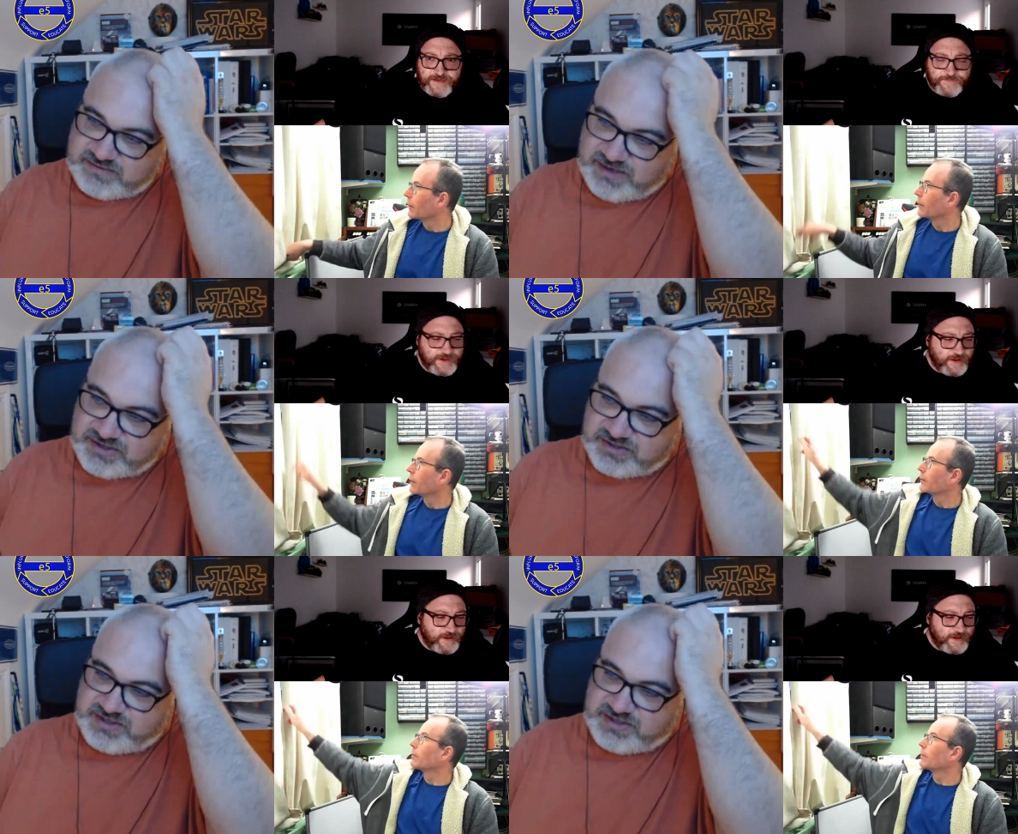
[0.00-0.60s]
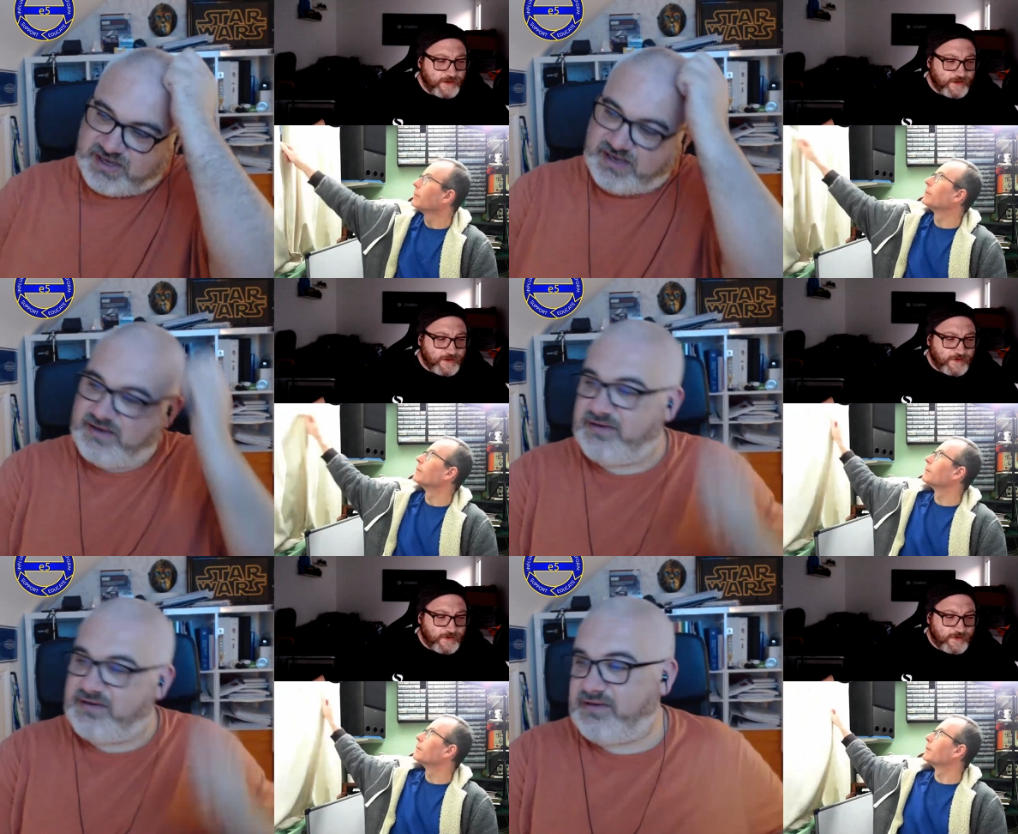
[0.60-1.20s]
Speaker 1: it was
Speaker 2: mentioned.
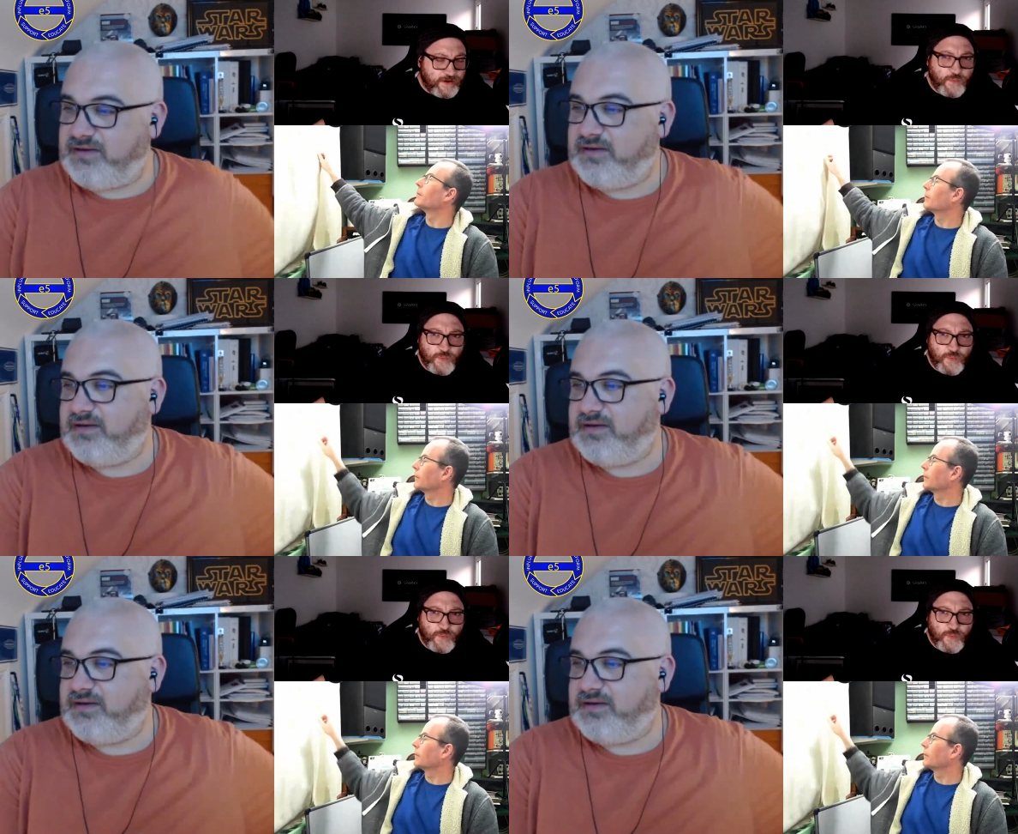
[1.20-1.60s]
Yeah, uh,